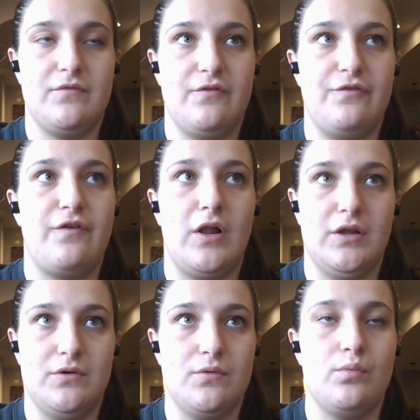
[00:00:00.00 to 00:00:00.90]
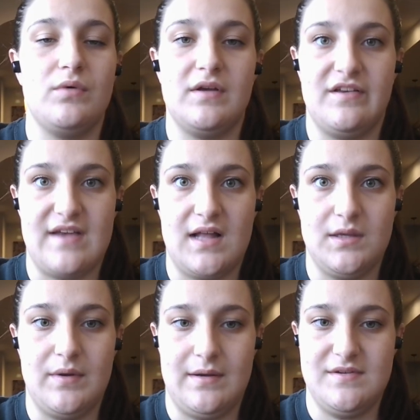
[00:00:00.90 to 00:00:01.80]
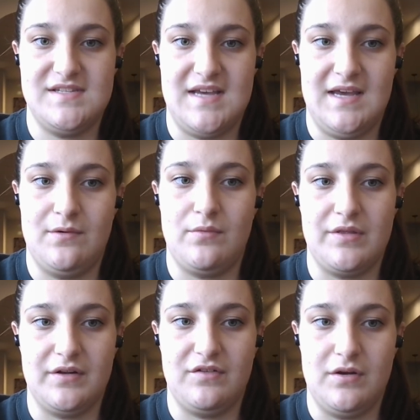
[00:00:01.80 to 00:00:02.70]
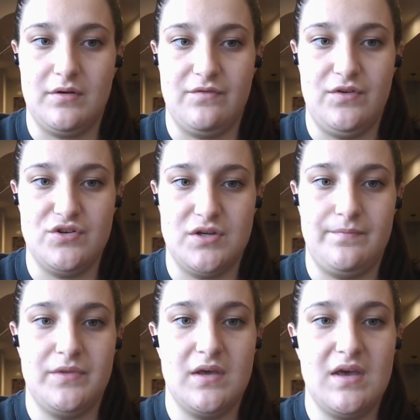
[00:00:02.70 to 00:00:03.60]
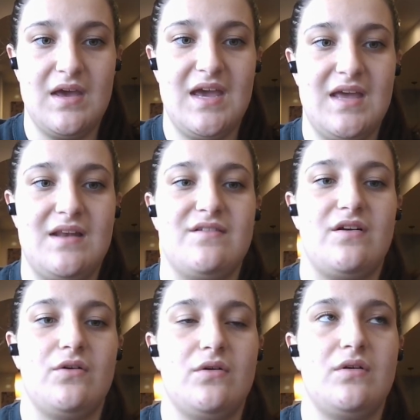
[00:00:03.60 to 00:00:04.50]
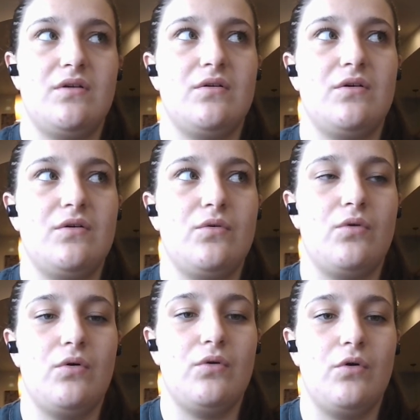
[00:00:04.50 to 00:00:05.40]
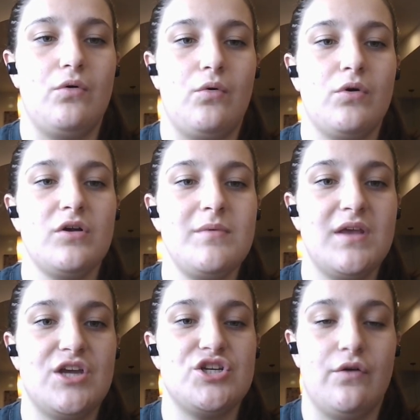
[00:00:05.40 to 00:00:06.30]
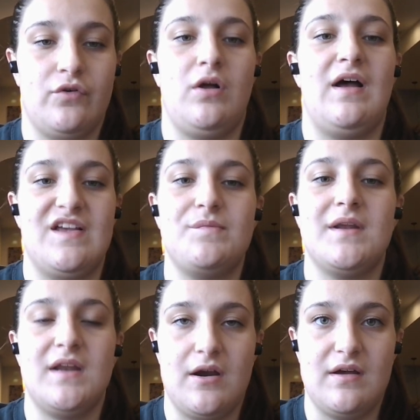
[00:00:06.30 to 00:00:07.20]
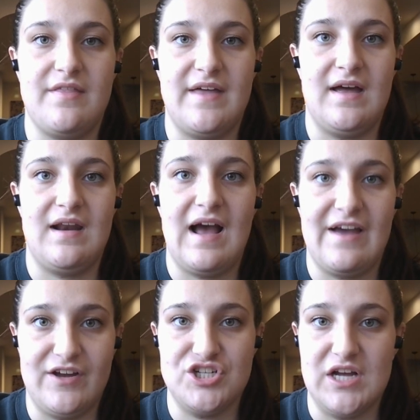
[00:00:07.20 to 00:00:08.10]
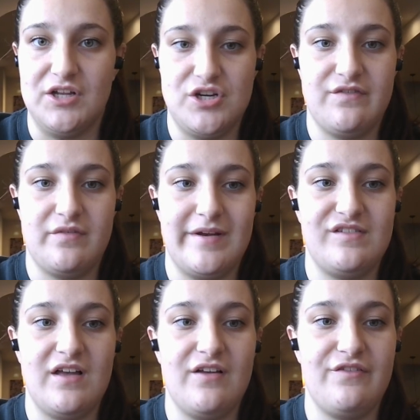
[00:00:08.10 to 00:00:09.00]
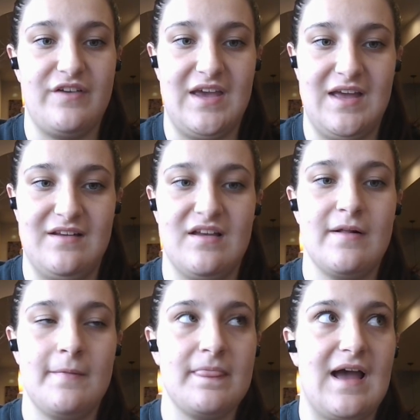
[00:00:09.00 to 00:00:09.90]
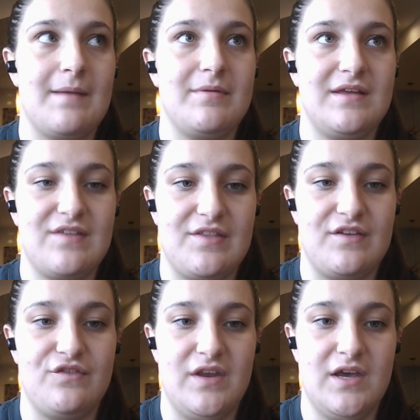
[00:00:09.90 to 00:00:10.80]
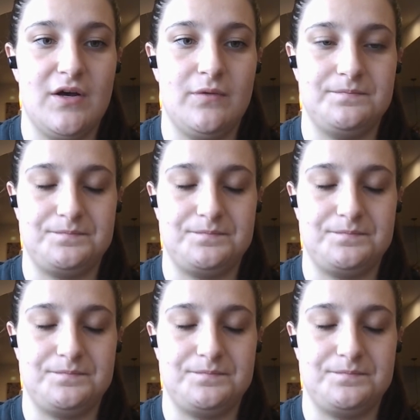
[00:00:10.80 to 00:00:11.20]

follow exactly what I was saying with little to no confusion. And oral communication overall has been an area that I find challenging for myself, and I believe that this video,